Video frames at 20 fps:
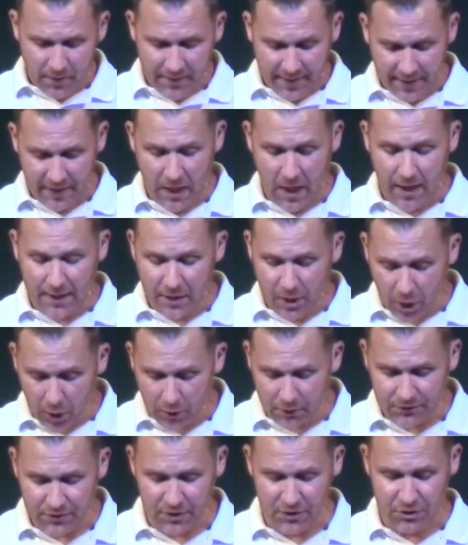that God
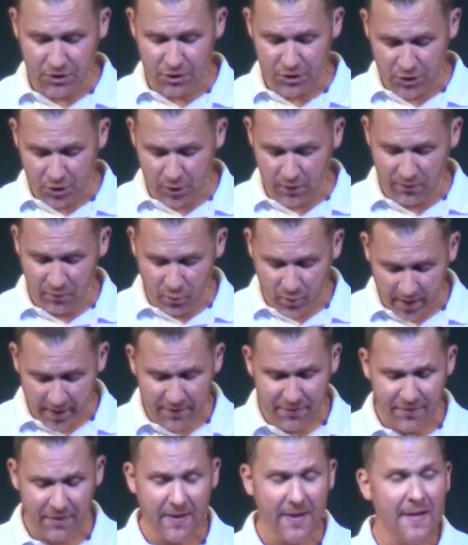calls us to serve
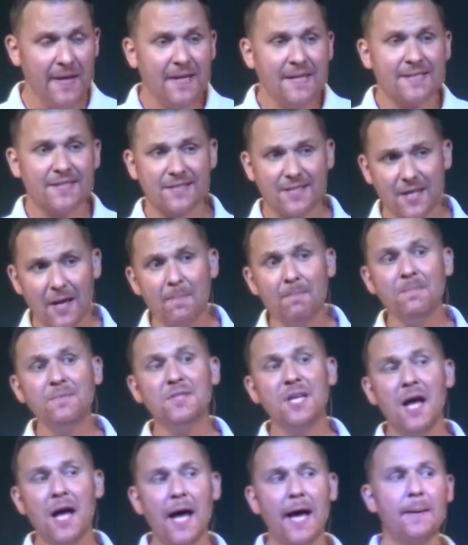with,
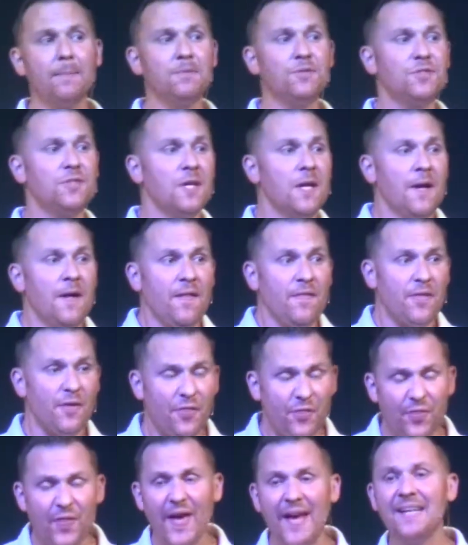sometimes the
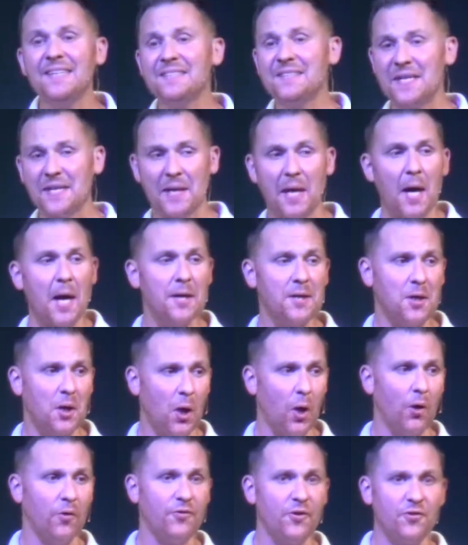things that God
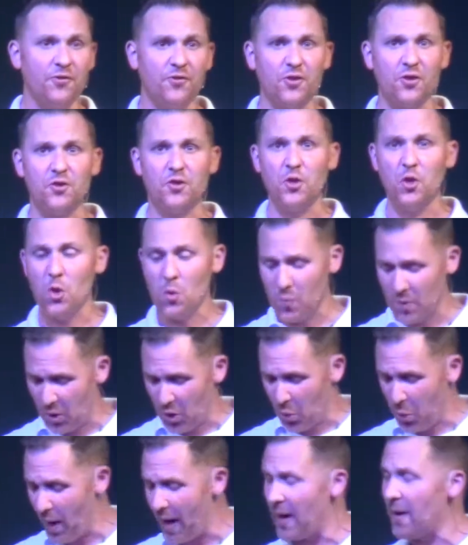calls us to do
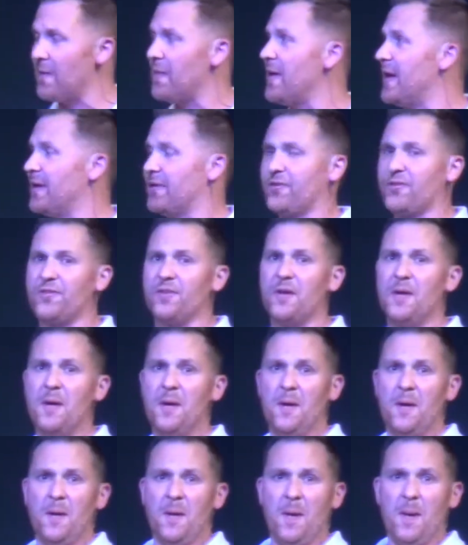require this:
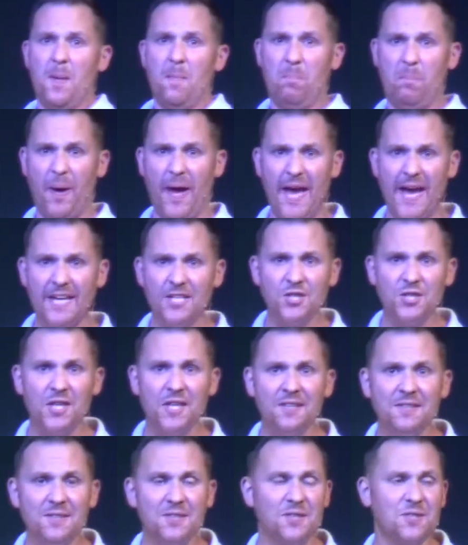
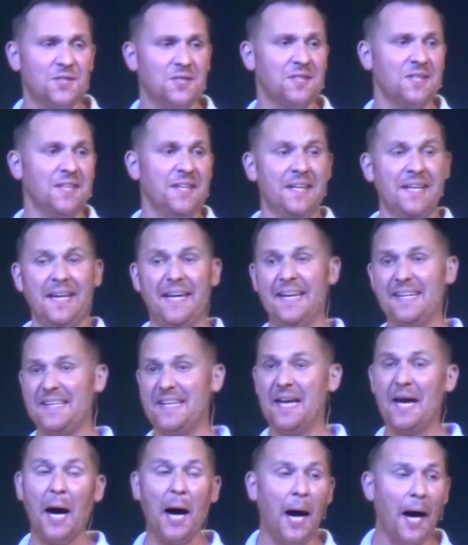patience
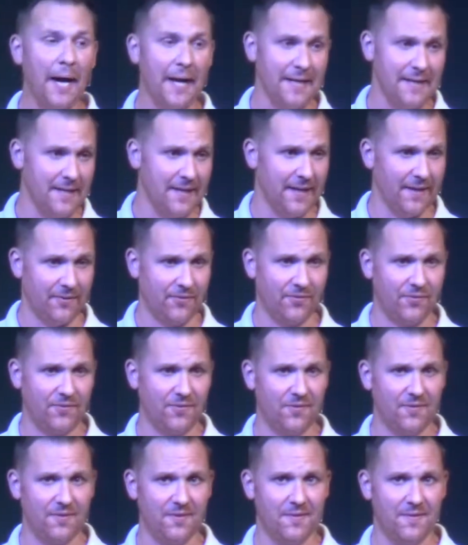and
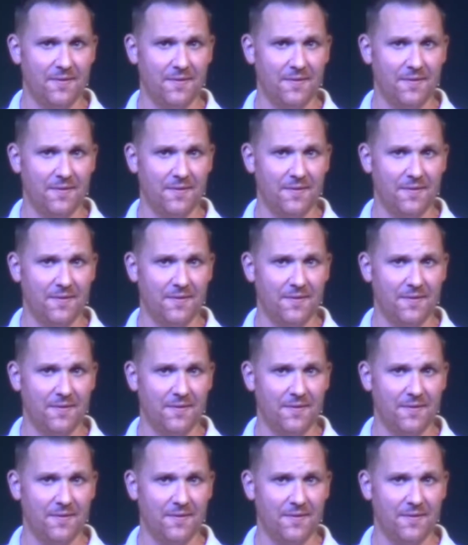kindness.